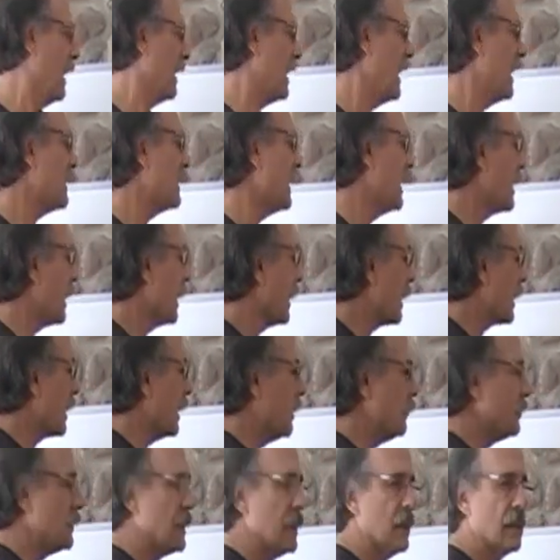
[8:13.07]
that's not going to
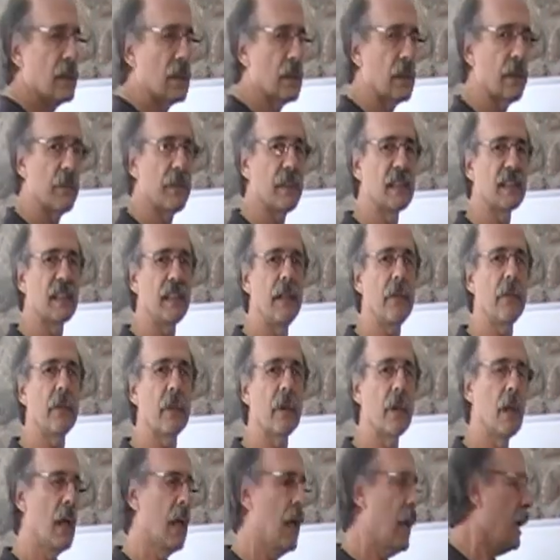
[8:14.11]
come to the surface
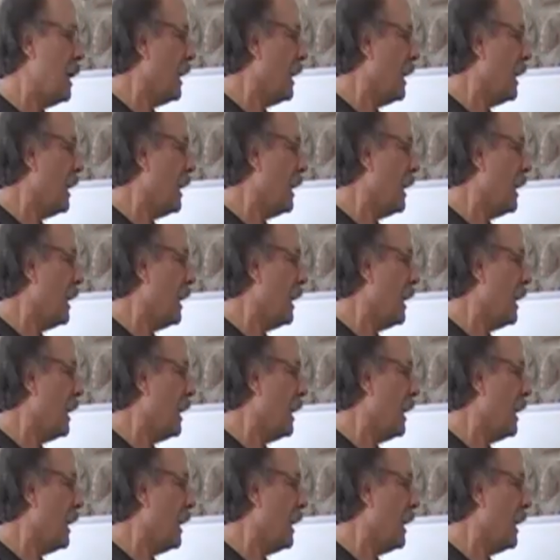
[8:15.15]
either.